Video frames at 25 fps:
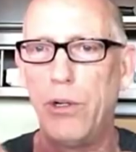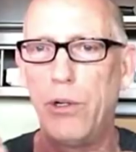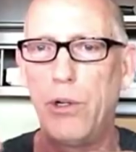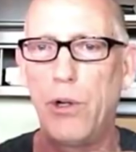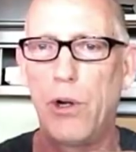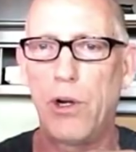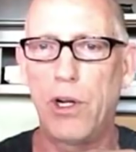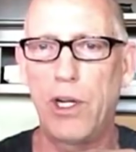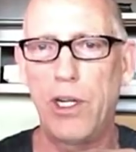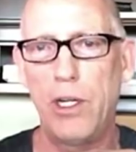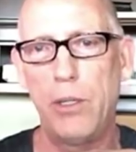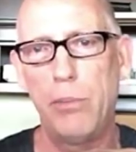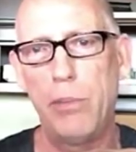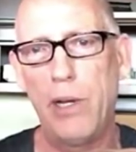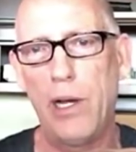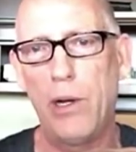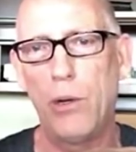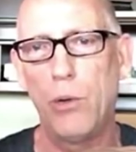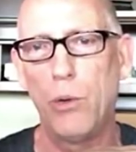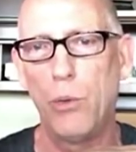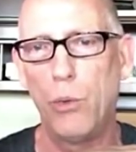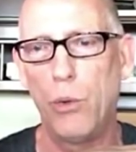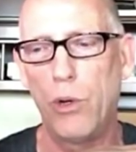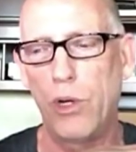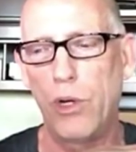they're talking
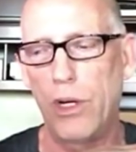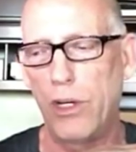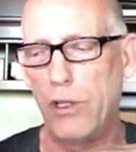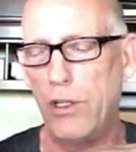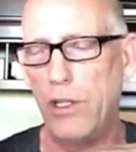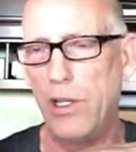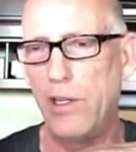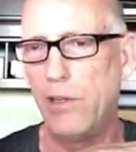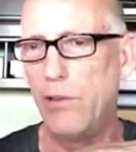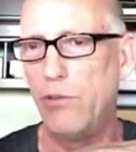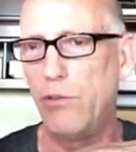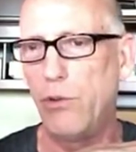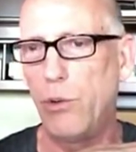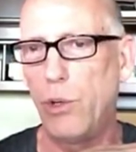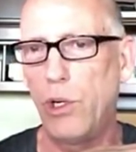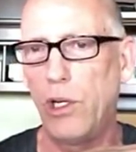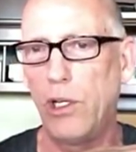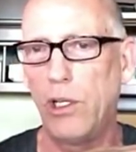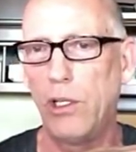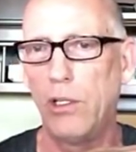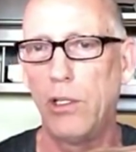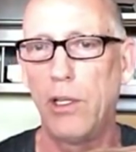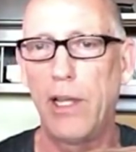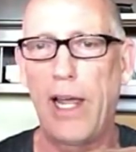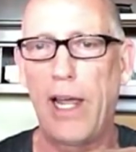about what a
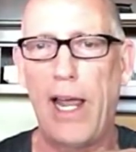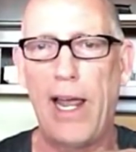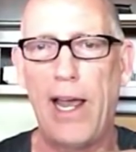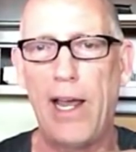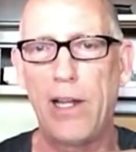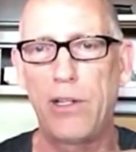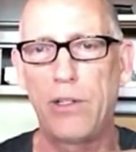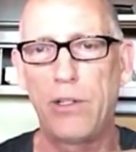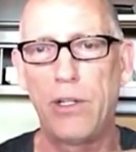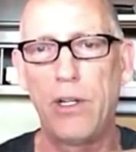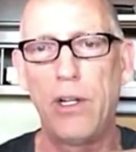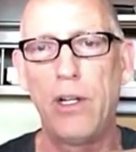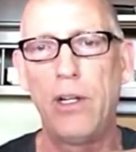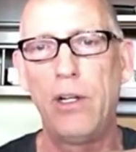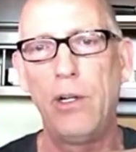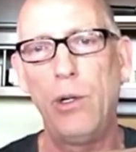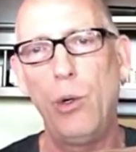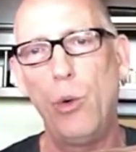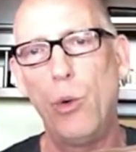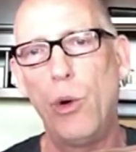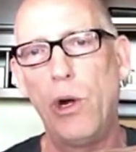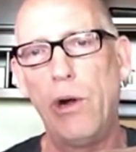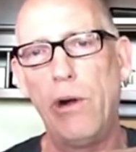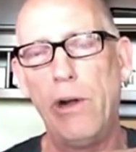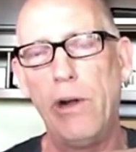tinfoil hat
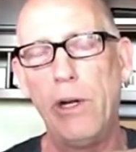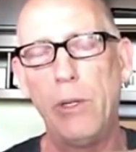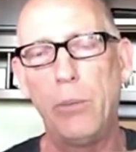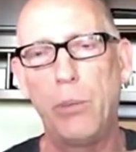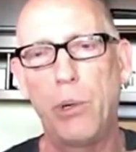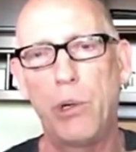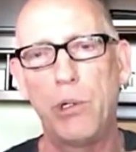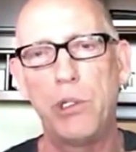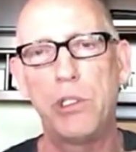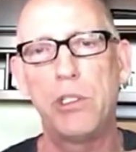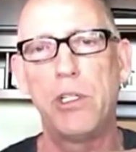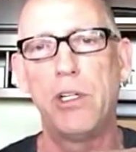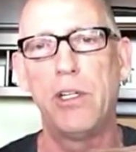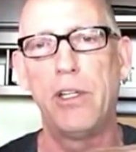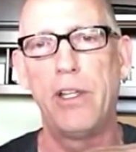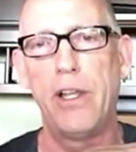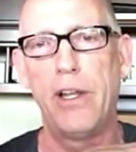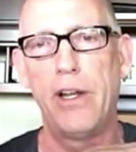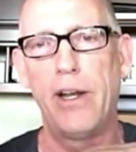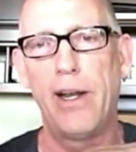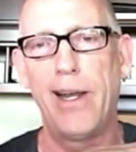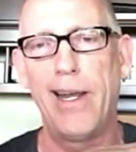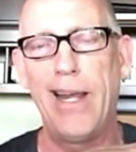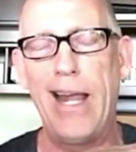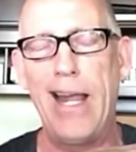wearing person
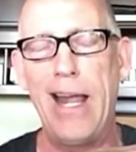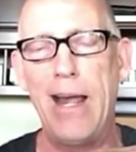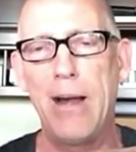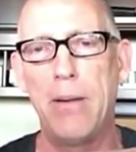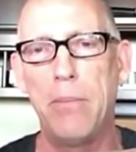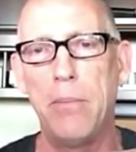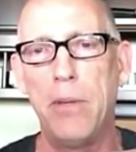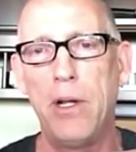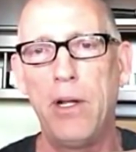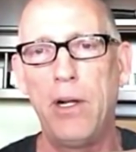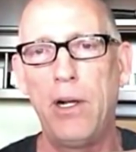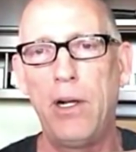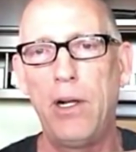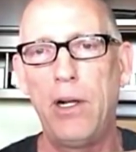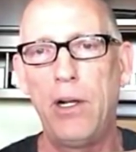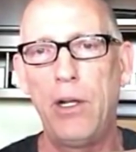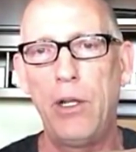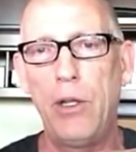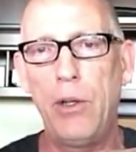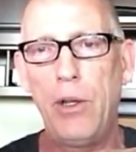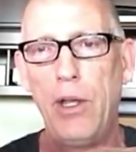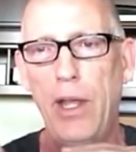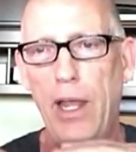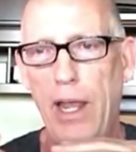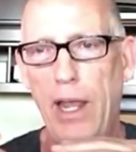that I am.
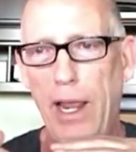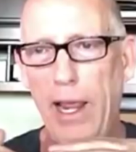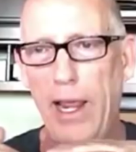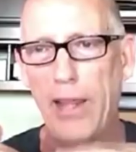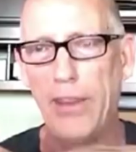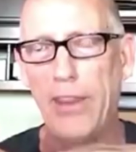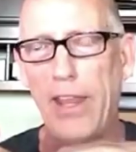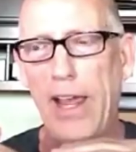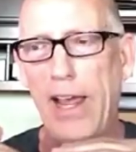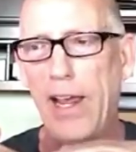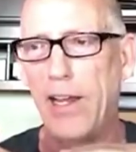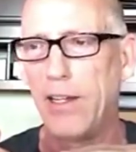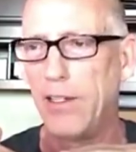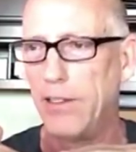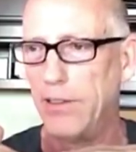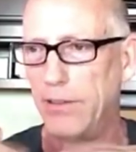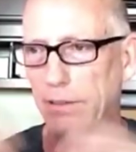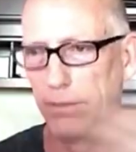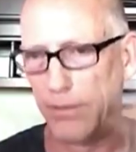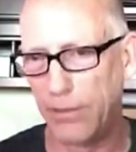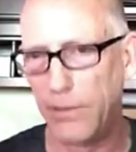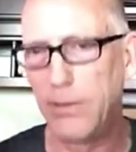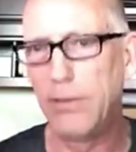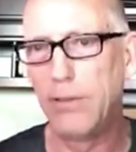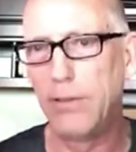And
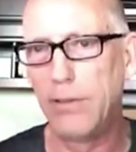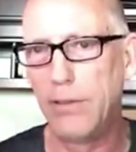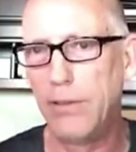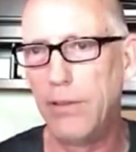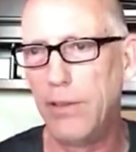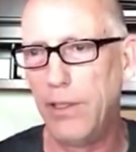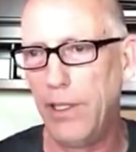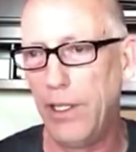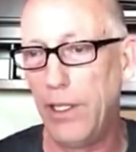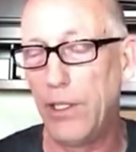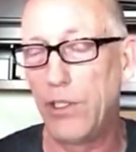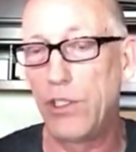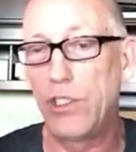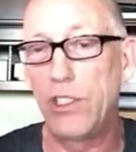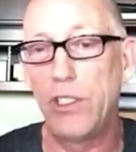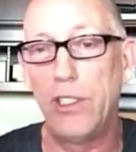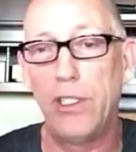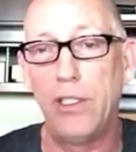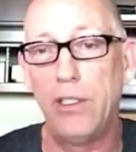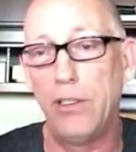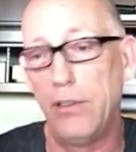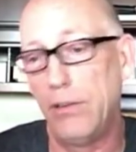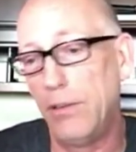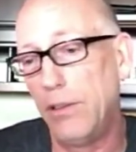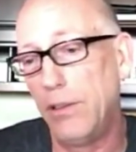that is
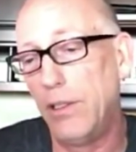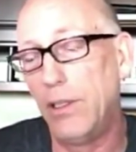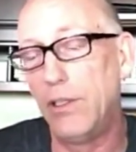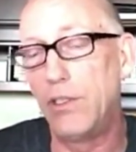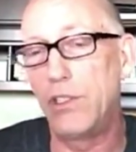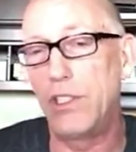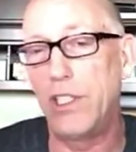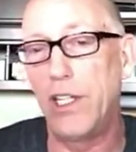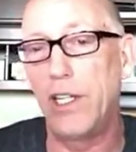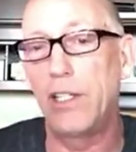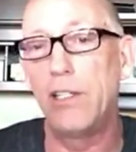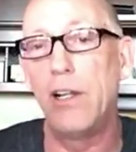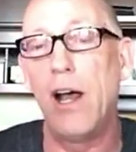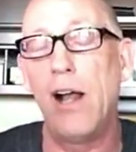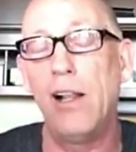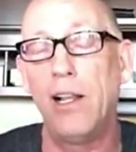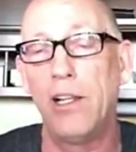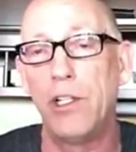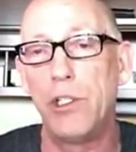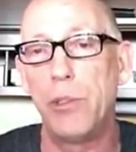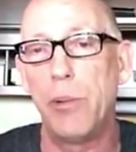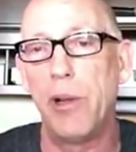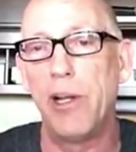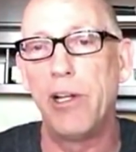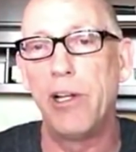the
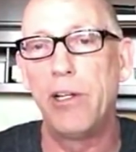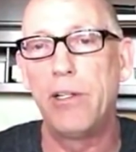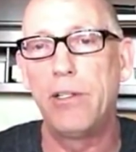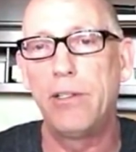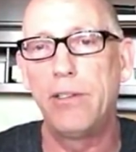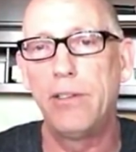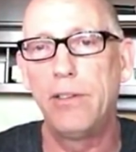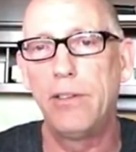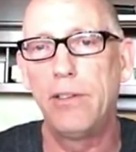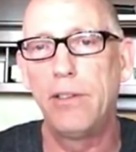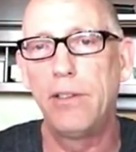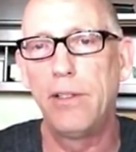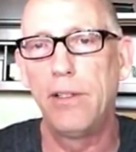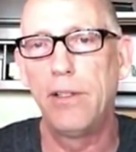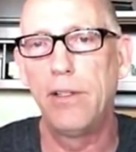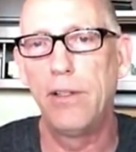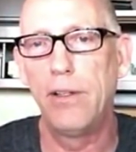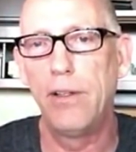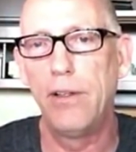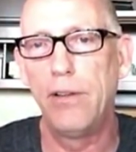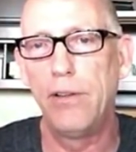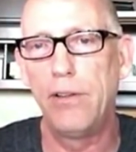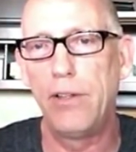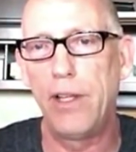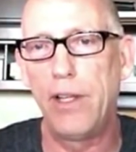acknowledgement
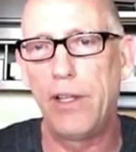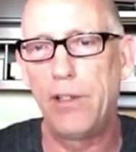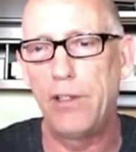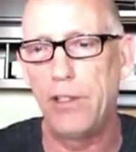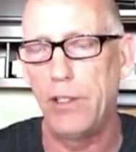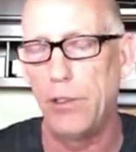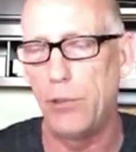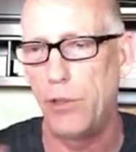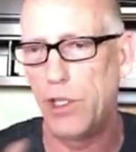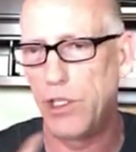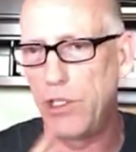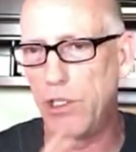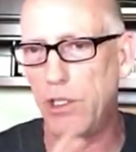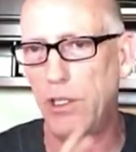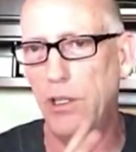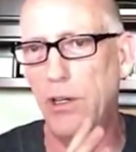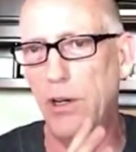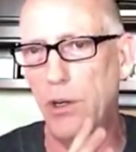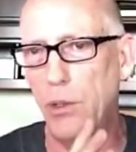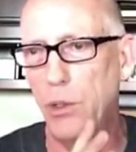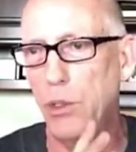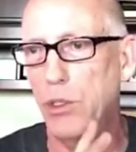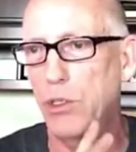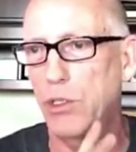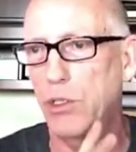that the original
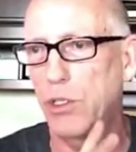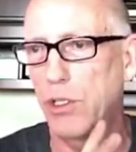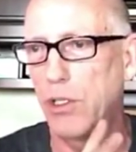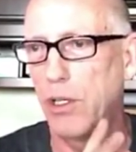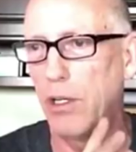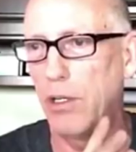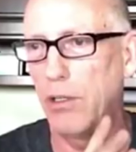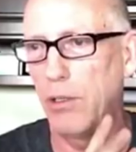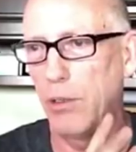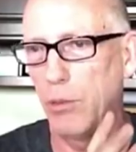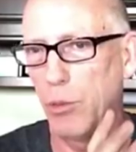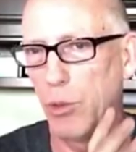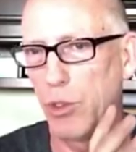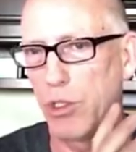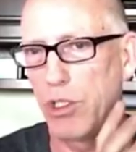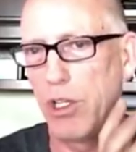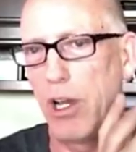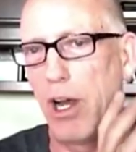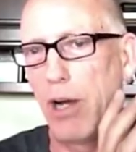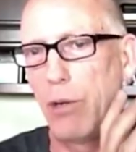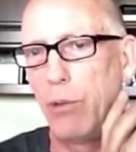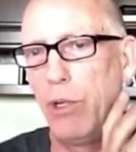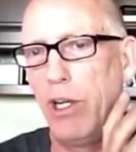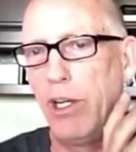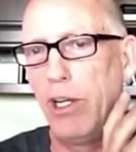hoax was
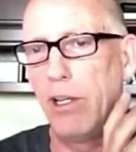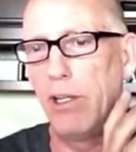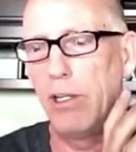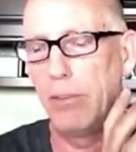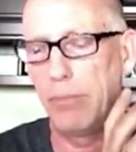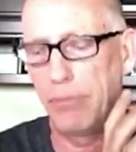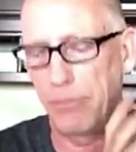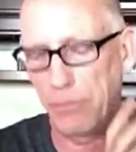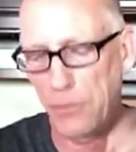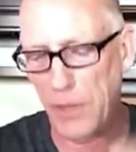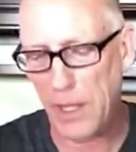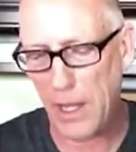not real.